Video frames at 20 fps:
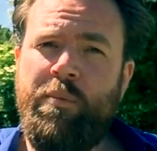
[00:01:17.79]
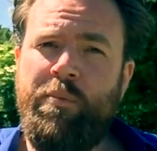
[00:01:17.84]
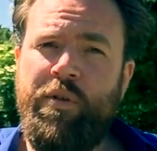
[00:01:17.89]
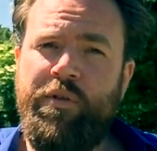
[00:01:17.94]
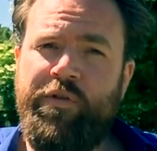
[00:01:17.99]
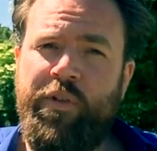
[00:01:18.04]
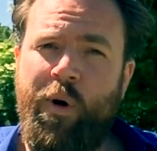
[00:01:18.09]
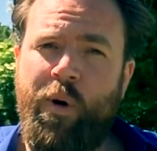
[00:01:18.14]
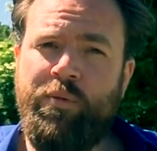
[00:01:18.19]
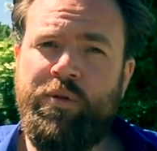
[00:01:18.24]

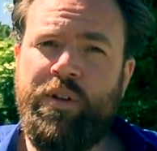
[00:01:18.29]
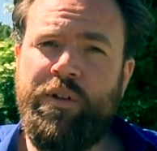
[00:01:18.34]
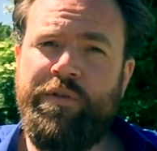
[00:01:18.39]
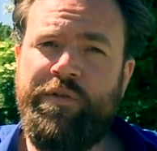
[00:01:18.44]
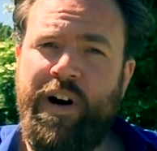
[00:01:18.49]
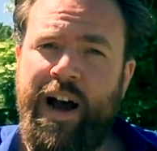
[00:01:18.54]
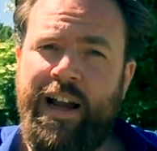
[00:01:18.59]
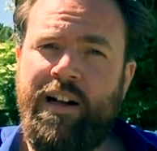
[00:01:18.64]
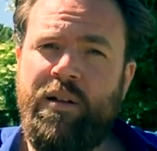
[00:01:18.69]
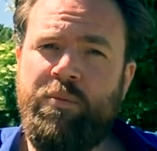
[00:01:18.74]
performs the
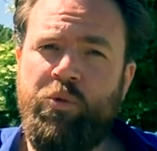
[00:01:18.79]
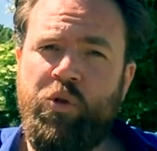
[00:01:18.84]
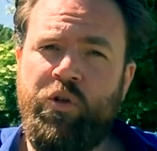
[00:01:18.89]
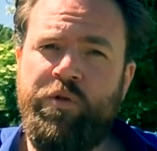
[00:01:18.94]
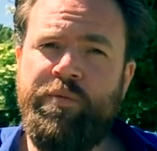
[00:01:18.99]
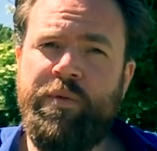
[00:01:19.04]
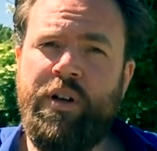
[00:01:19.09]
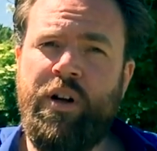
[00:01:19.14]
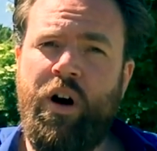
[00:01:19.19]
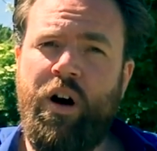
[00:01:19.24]
final
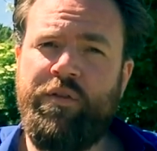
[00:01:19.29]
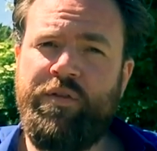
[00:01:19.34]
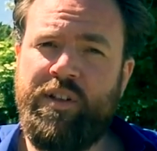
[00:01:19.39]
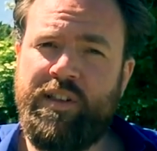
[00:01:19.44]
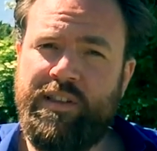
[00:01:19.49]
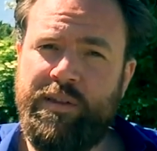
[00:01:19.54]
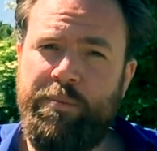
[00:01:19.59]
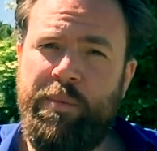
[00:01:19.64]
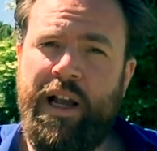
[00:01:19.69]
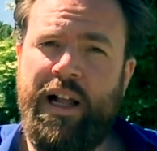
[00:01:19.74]
movement of
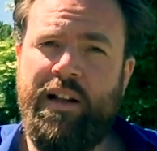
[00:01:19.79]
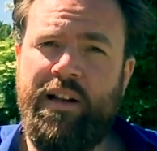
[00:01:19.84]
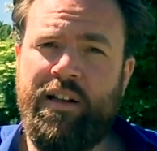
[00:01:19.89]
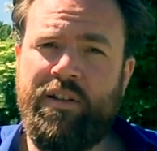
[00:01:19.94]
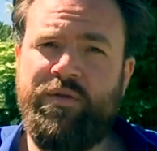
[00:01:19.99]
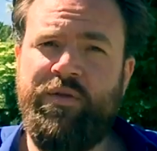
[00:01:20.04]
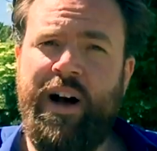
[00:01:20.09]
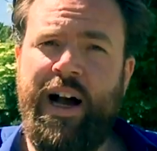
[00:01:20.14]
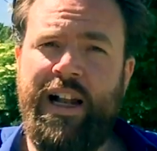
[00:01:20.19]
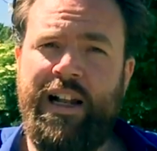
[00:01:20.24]
the
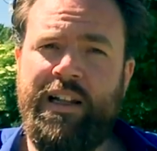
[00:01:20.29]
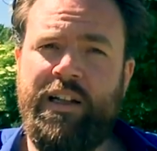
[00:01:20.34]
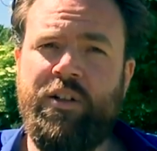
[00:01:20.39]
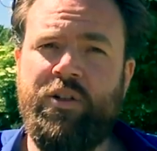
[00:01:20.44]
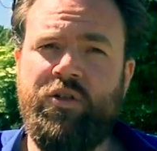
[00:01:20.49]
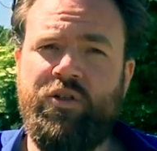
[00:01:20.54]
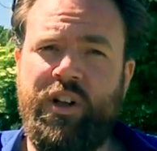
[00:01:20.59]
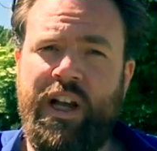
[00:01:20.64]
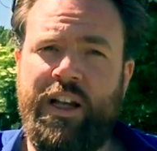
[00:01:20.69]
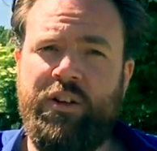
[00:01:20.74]
Sibelius Violin
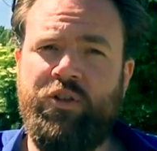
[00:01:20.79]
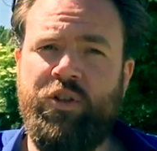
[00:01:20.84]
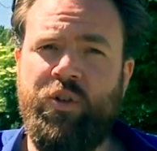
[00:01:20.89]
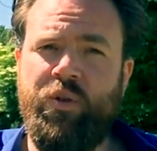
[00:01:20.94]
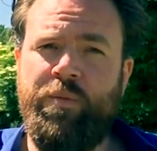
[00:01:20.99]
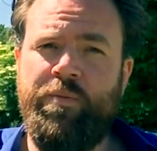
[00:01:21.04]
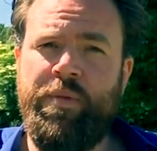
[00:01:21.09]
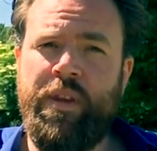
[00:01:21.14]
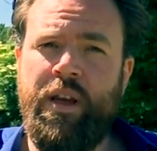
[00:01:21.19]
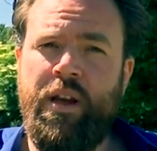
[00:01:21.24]

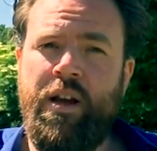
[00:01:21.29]
Concerto.